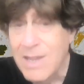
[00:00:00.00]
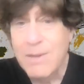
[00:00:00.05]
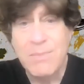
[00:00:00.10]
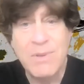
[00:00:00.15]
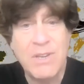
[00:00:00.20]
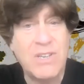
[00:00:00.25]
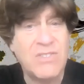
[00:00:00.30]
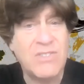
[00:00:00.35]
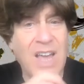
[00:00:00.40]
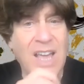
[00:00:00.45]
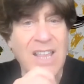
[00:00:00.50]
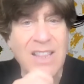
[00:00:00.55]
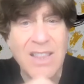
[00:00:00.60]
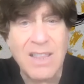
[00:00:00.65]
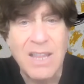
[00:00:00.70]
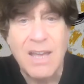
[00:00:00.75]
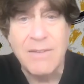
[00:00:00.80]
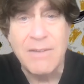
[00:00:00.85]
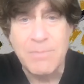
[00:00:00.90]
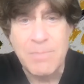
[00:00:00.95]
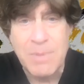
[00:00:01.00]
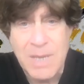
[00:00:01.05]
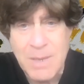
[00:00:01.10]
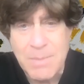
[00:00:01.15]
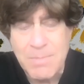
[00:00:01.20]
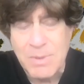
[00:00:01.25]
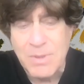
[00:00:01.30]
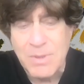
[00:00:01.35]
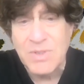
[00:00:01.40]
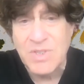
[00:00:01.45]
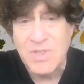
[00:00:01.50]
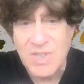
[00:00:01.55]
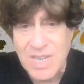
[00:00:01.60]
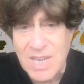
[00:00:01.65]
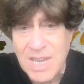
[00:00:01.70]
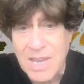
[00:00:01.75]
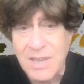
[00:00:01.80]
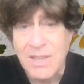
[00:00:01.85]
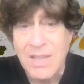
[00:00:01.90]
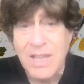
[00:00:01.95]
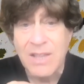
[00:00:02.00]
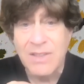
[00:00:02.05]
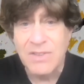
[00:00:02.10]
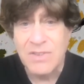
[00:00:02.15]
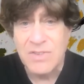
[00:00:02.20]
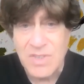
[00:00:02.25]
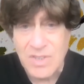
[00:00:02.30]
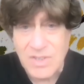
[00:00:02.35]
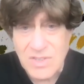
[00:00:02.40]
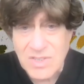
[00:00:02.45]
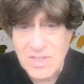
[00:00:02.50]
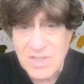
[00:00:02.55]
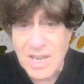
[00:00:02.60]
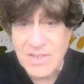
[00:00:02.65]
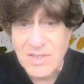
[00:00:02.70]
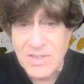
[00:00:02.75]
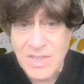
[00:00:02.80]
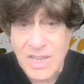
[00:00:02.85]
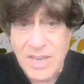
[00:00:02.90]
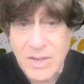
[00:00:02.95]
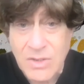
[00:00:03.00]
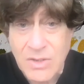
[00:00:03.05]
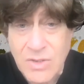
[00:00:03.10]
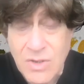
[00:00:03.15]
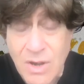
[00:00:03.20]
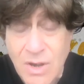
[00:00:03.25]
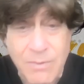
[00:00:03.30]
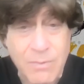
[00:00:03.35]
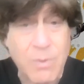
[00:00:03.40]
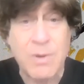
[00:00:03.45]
Because I love people seeing the success they deserve.